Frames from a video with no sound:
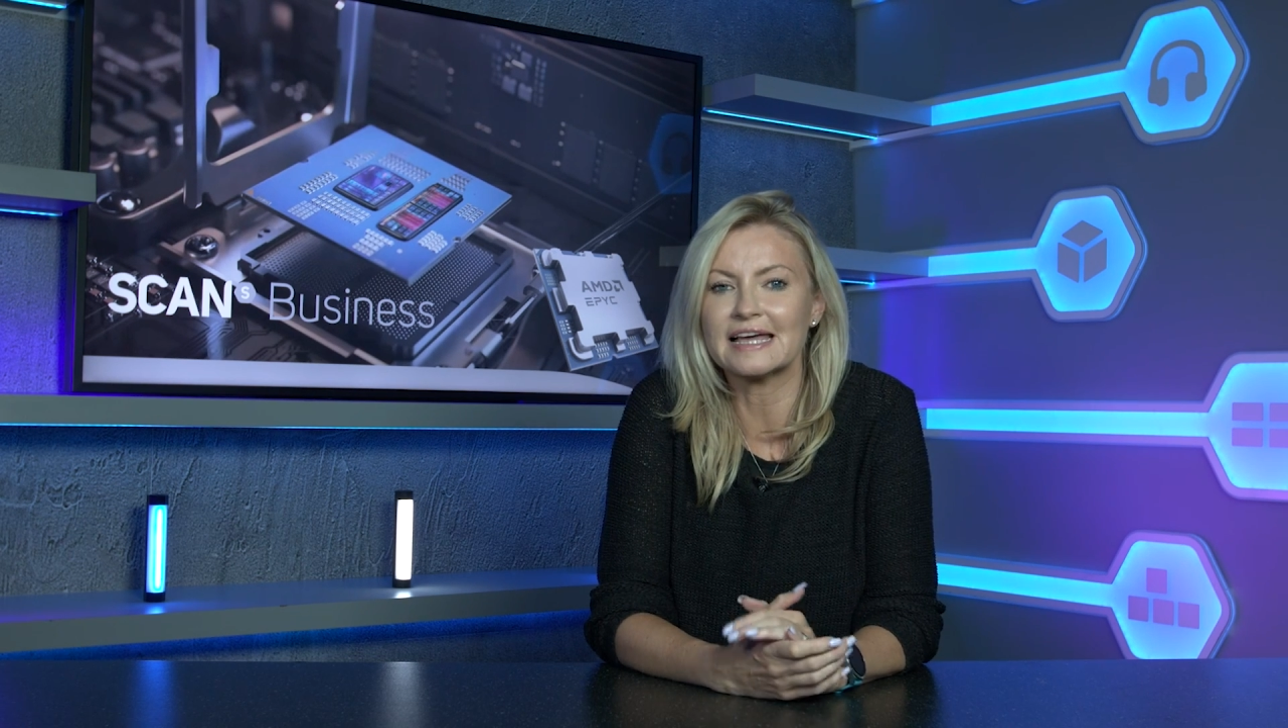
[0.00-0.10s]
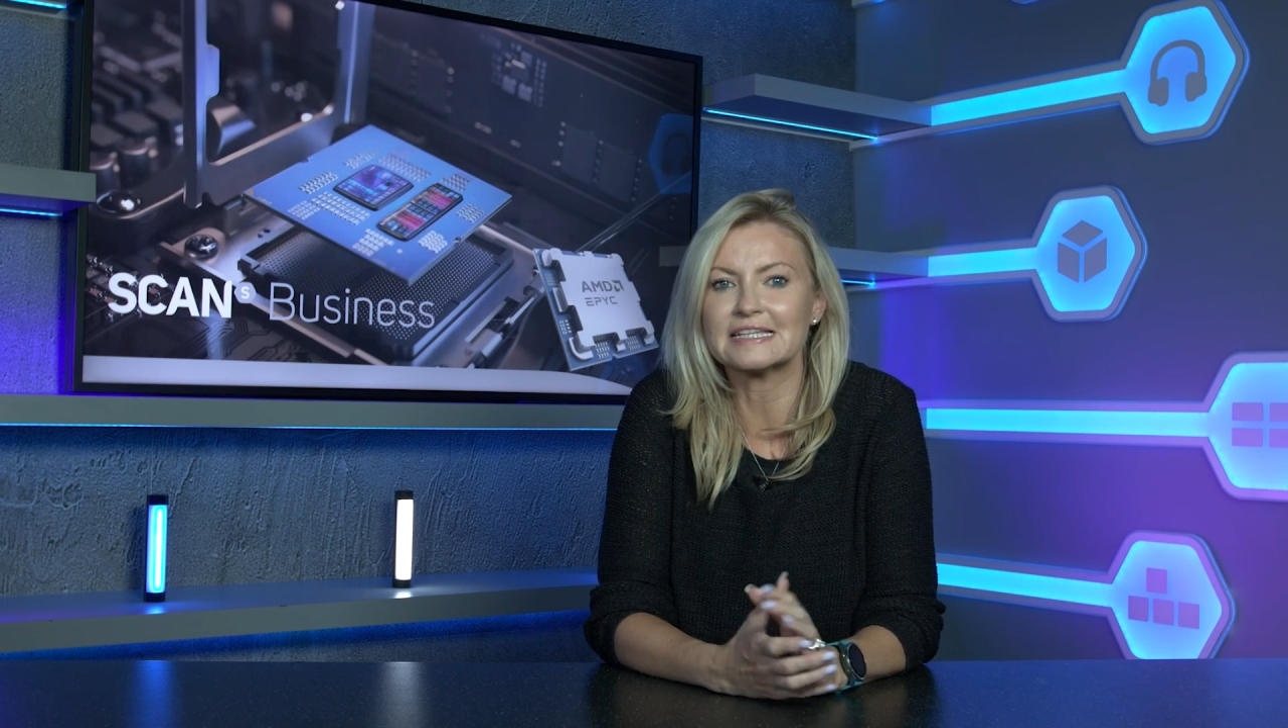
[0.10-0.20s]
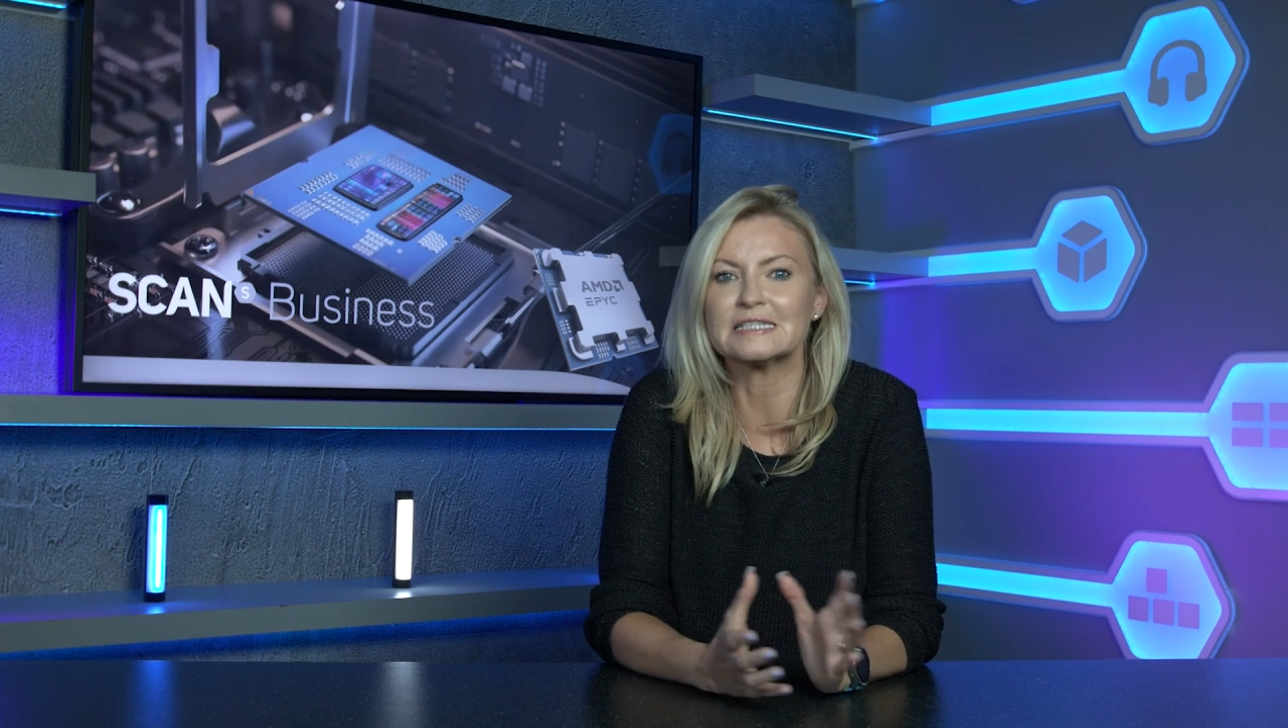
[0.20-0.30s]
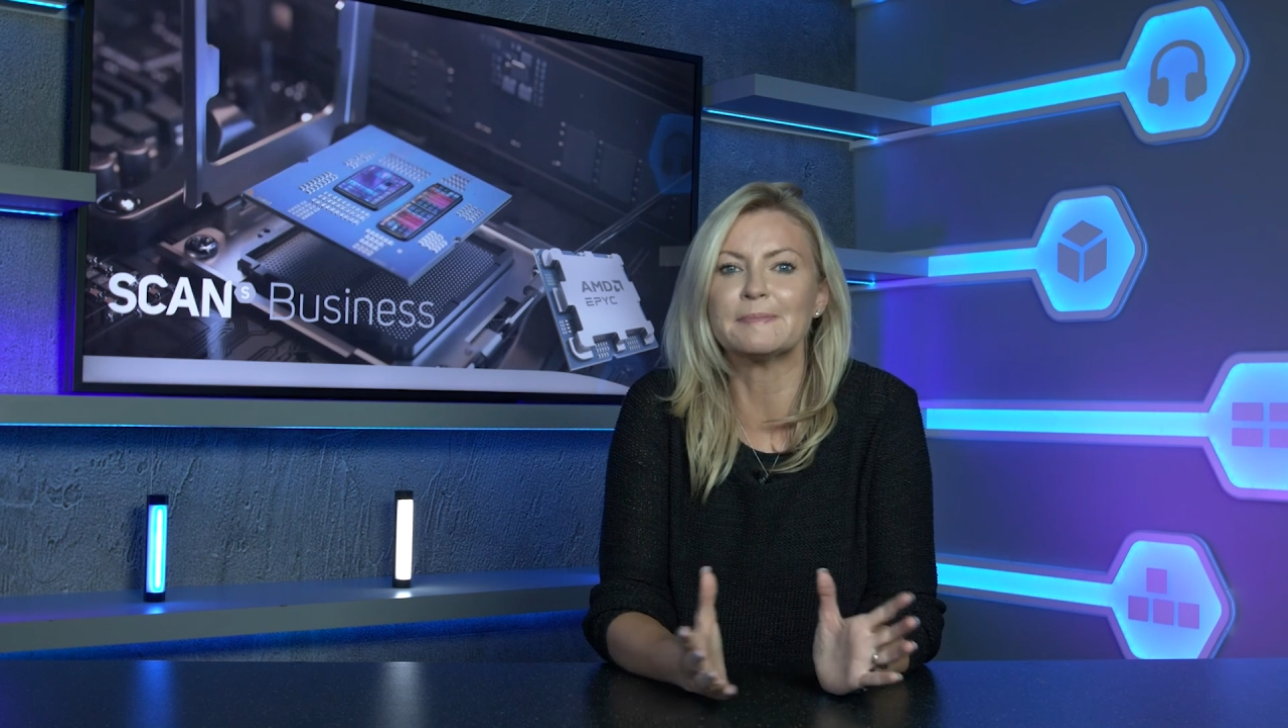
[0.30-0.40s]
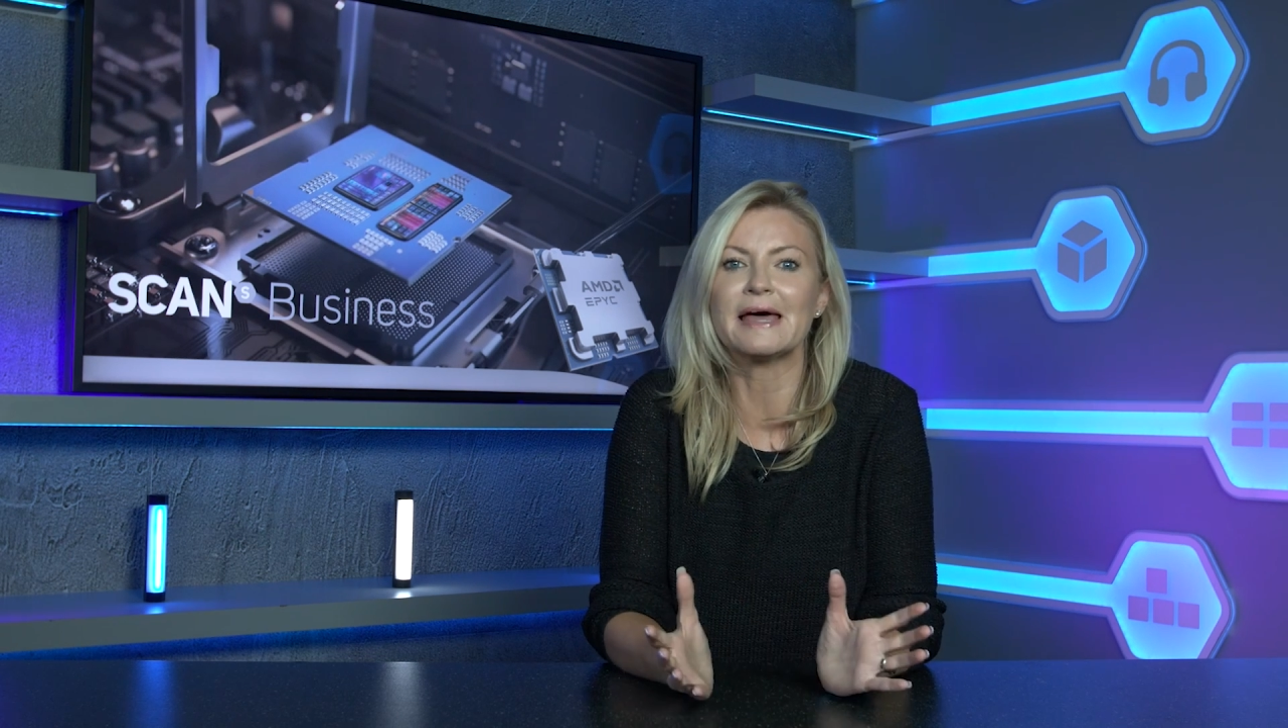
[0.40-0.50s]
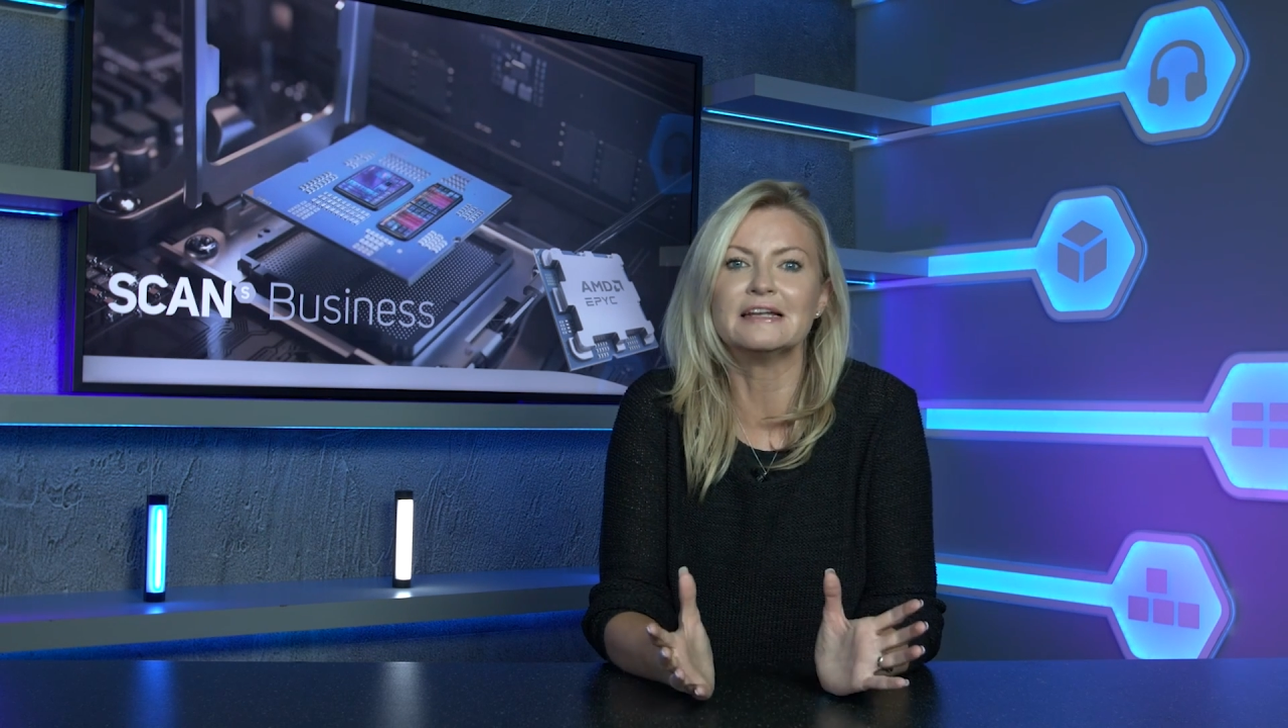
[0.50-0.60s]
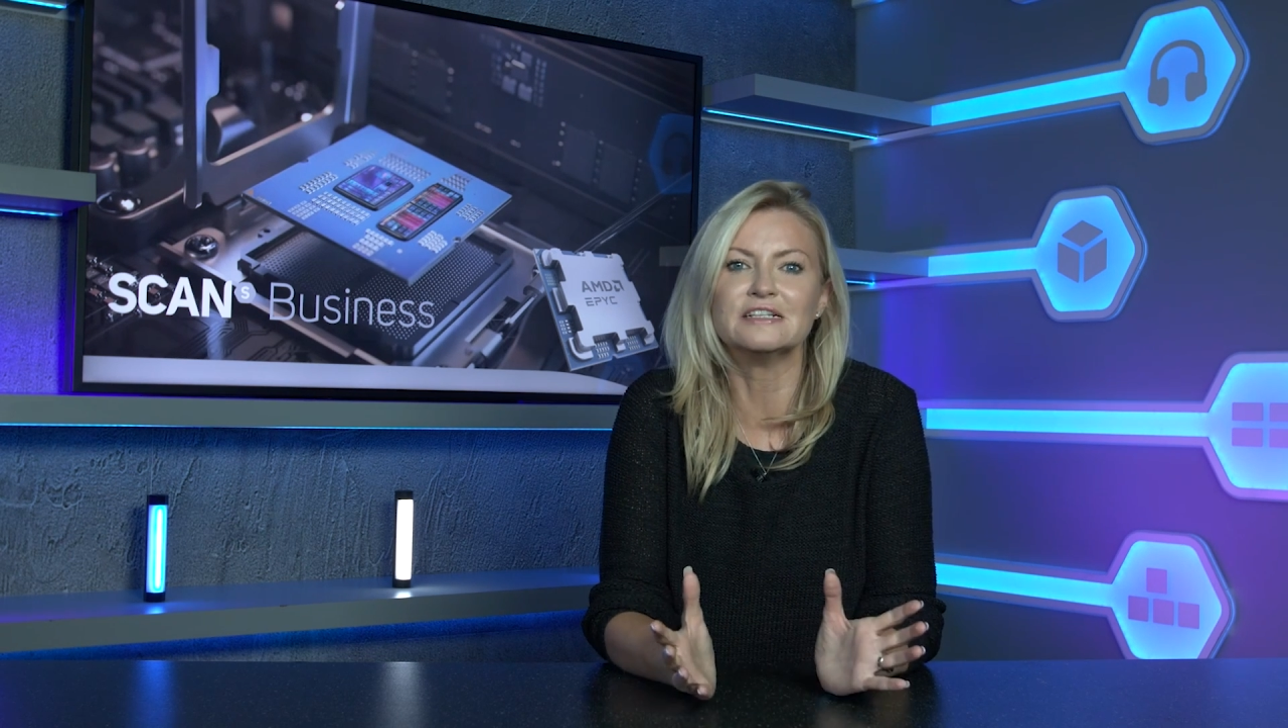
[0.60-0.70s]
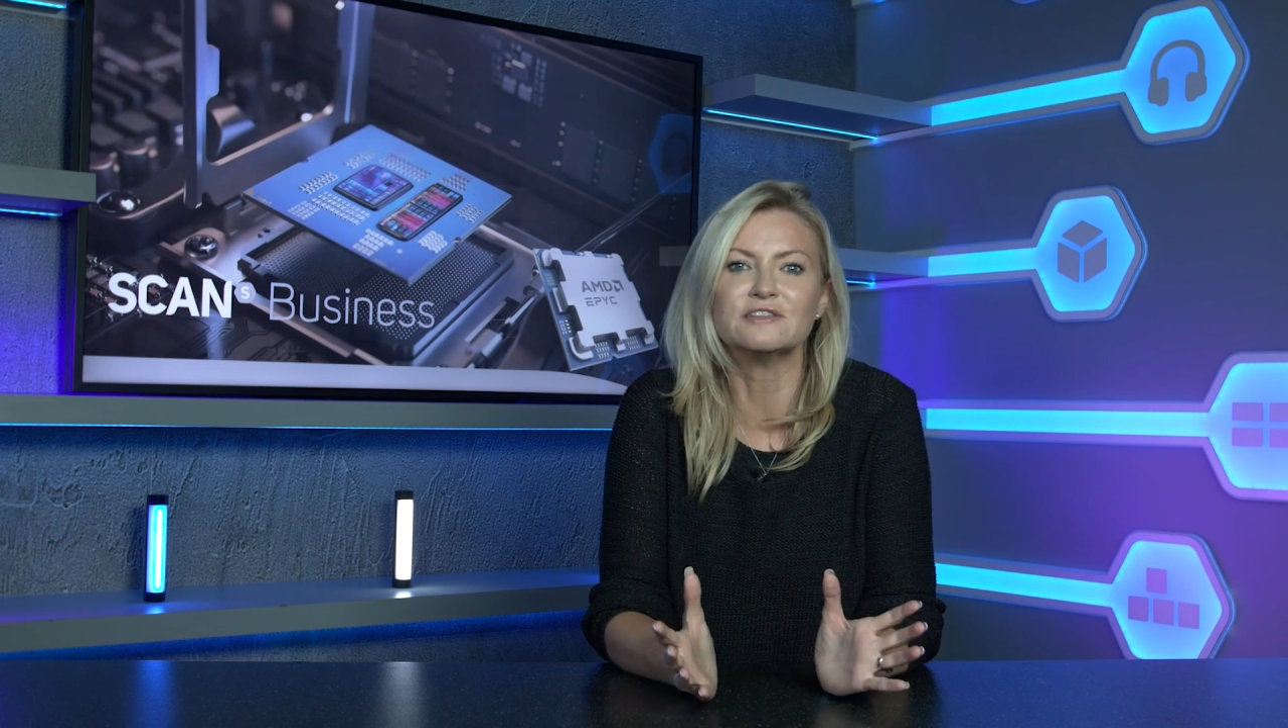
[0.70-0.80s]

expand